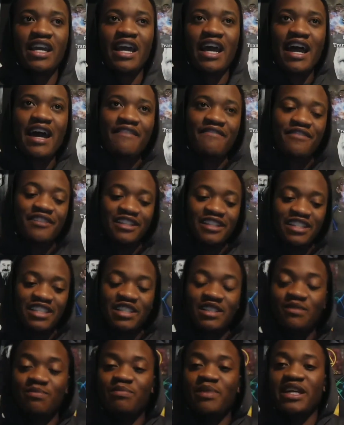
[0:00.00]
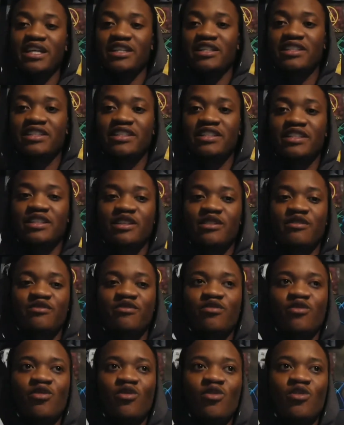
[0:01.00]
having space
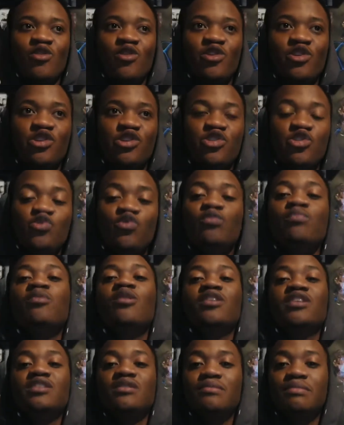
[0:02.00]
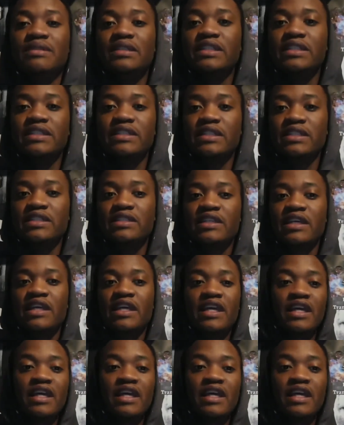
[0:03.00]
for new possibilities